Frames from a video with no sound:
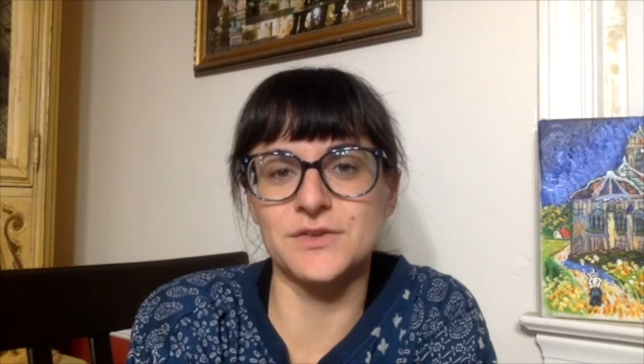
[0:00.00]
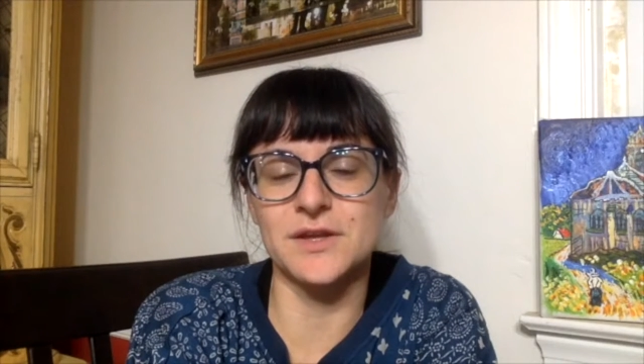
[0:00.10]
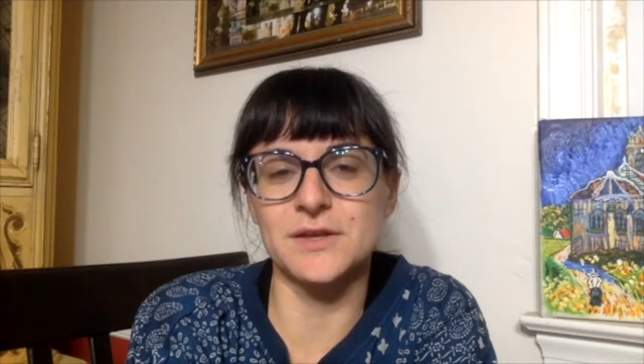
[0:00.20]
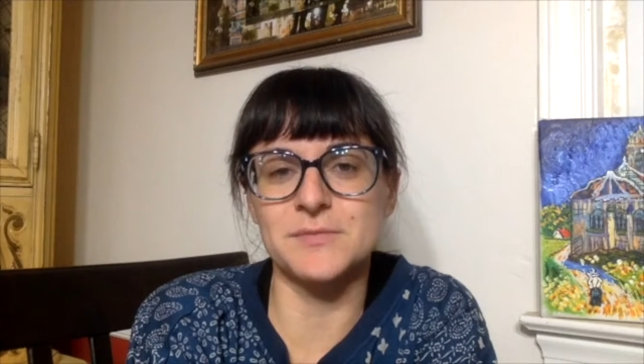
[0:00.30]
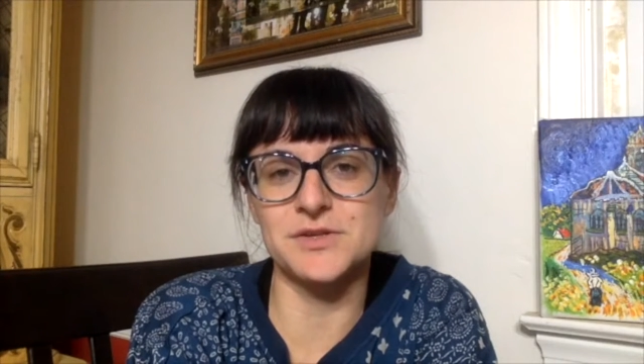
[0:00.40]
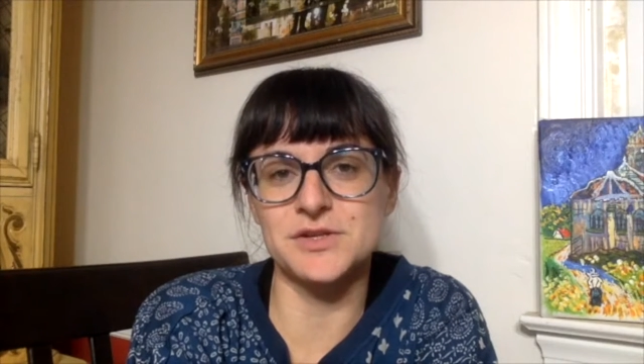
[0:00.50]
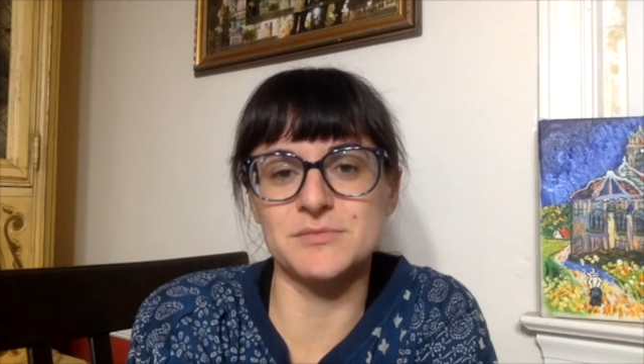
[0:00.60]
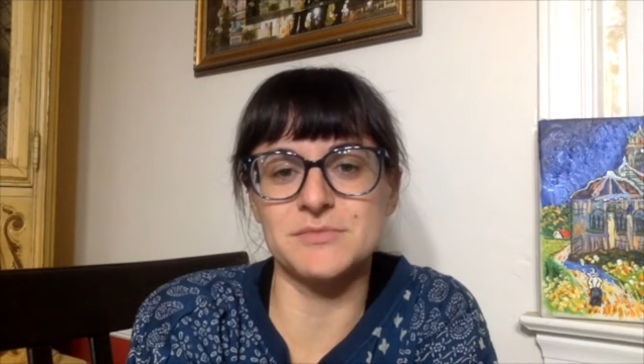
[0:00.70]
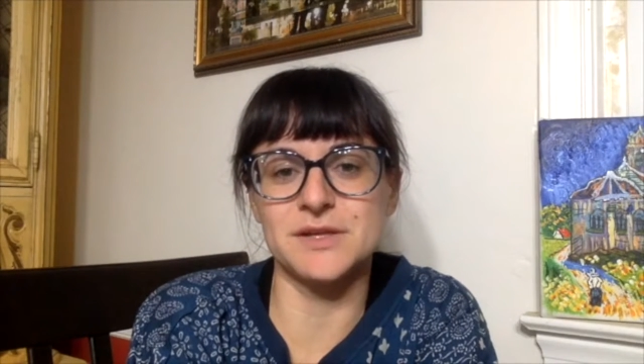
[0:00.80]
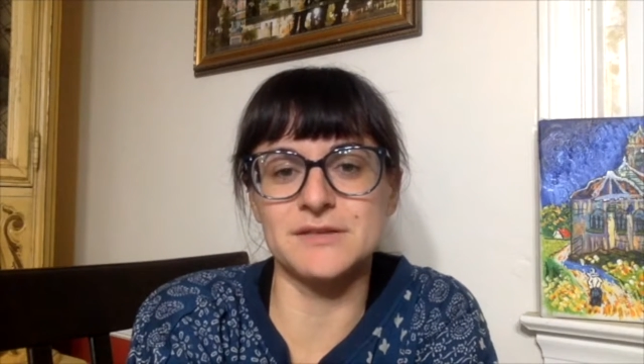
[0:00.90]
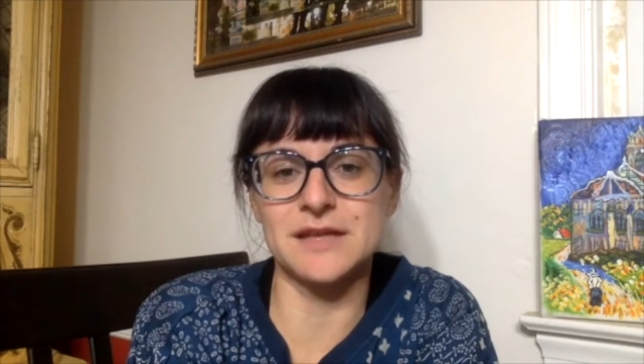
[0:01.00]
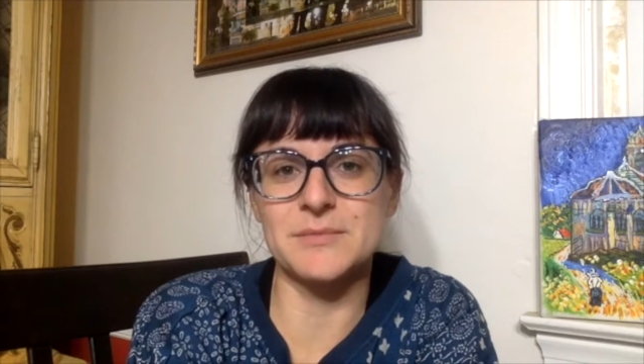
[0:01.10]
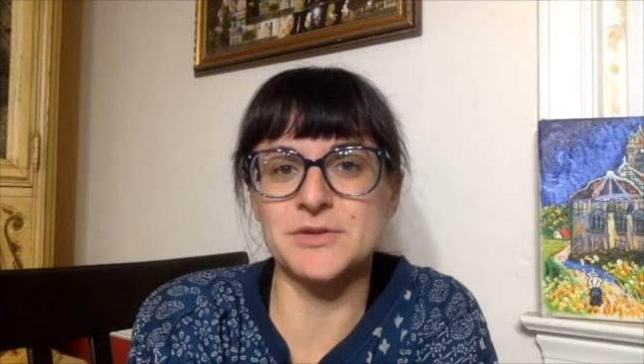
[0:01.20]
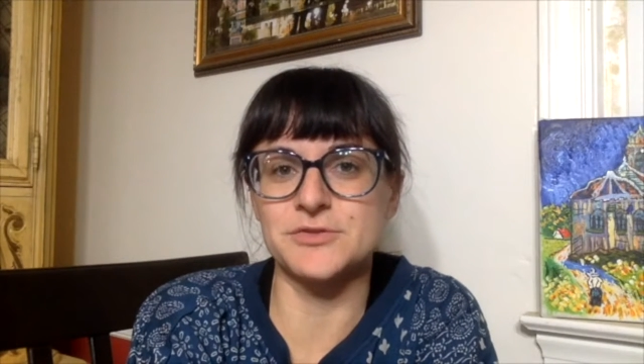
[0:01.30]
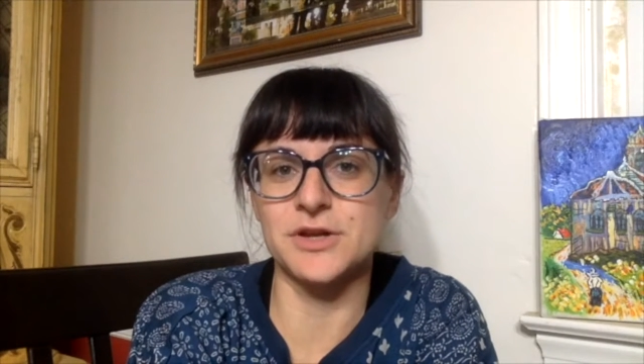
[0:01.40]
The midterm
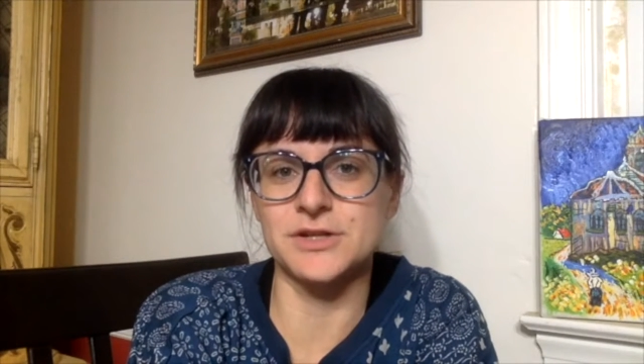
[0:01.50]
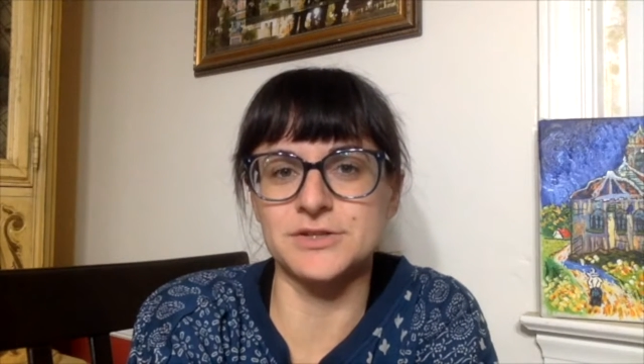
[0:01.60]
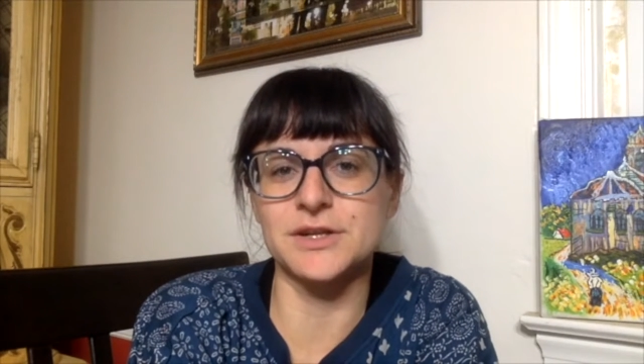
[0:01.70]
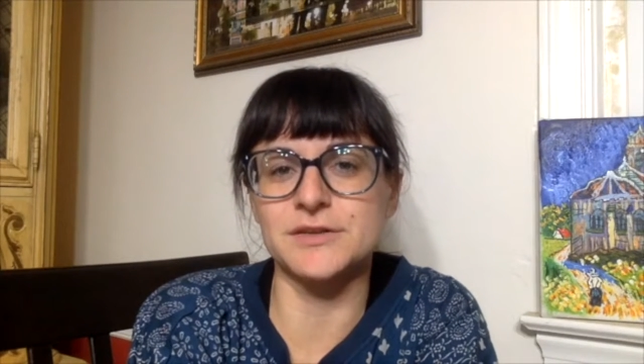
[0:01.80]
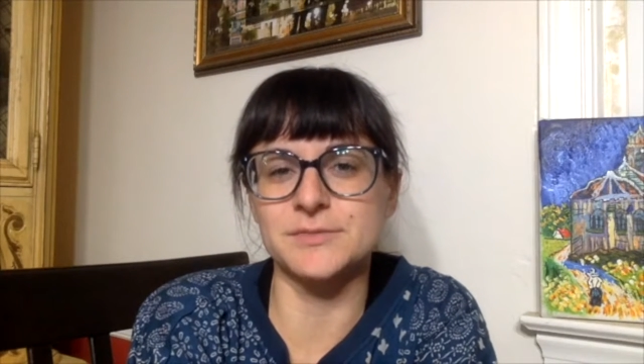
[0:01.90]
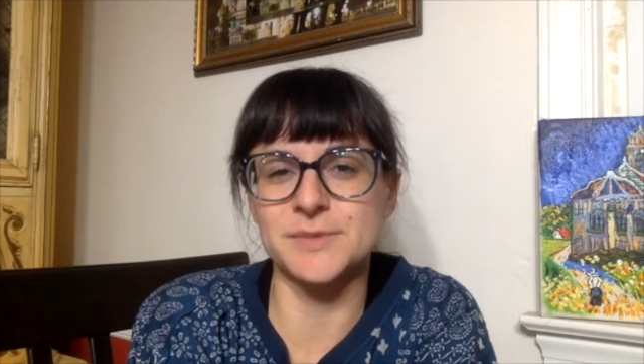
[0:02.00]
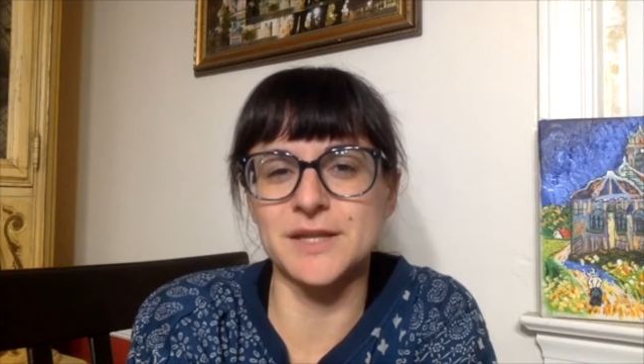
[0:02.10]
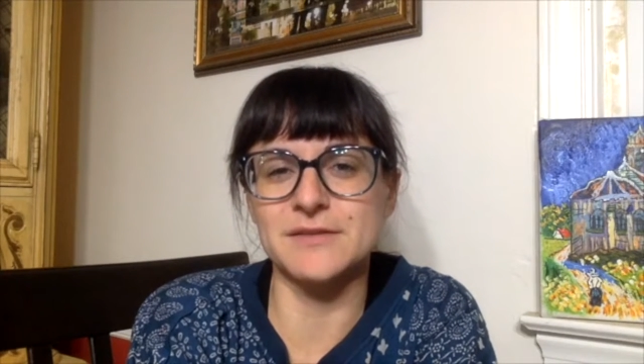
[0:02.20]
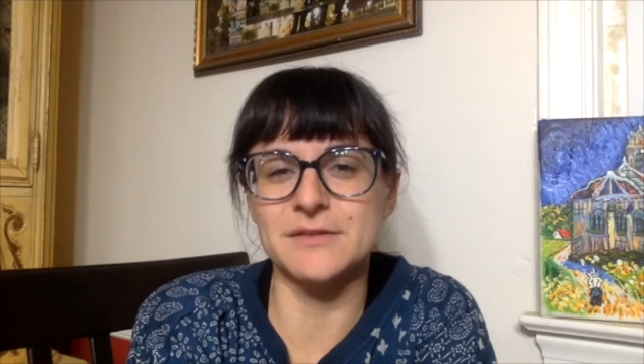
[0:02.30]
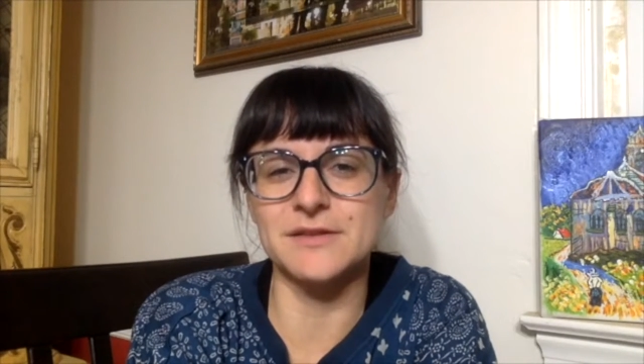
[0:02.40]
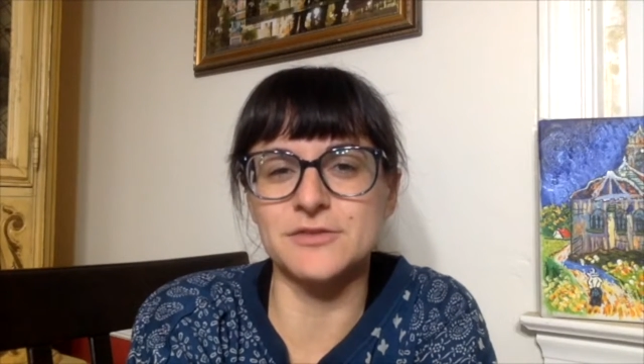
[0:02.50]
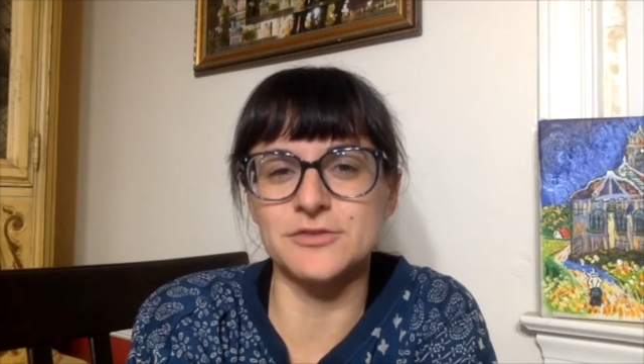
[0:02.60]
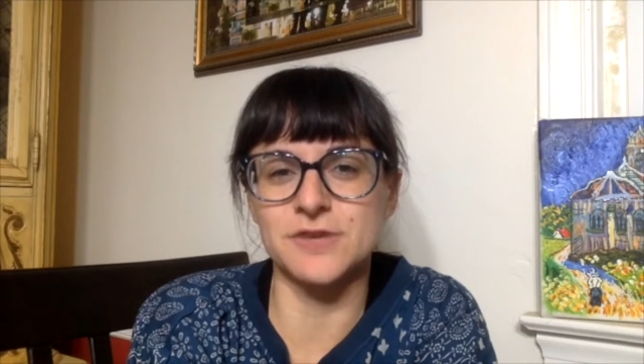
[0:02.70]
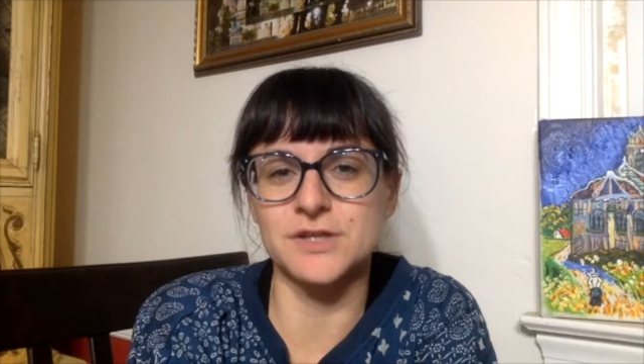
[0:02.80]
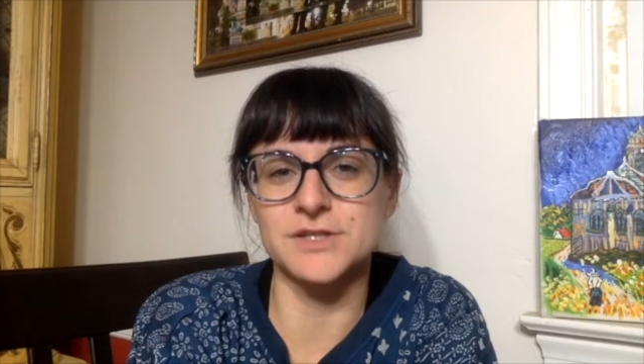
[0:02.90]
exam introduction explains the
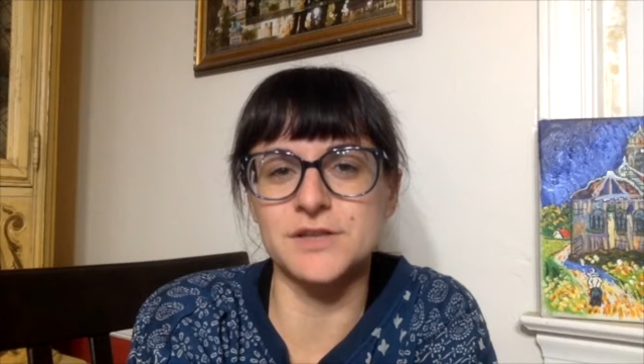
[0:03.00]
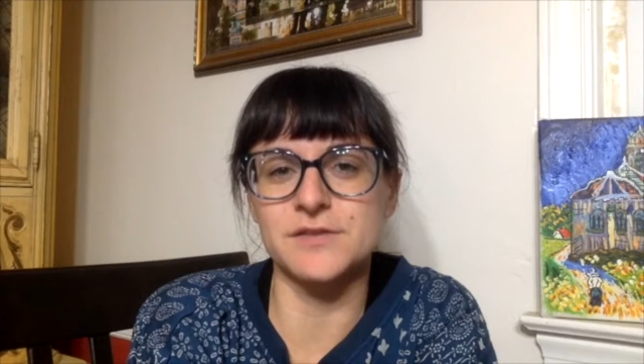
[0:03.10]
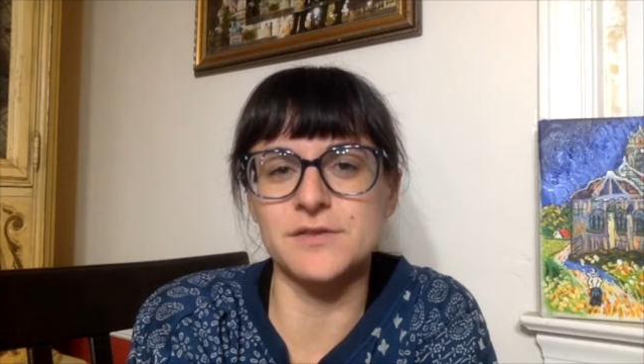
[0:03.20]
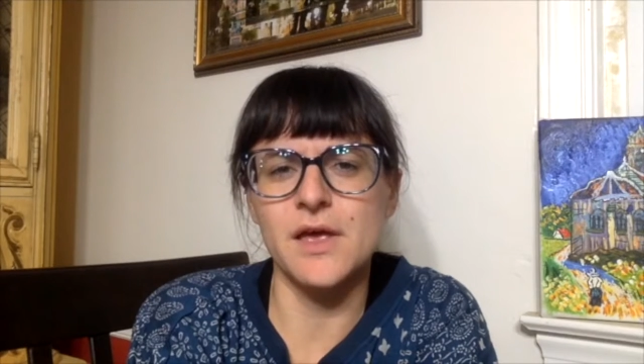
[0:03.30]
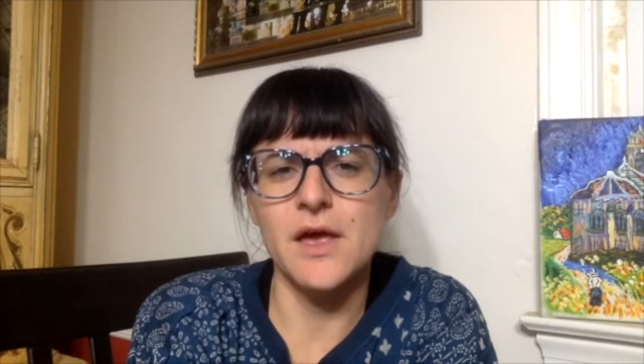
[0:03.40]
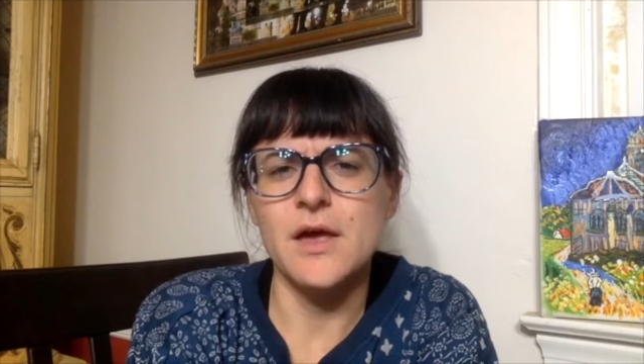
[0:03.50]
instructions.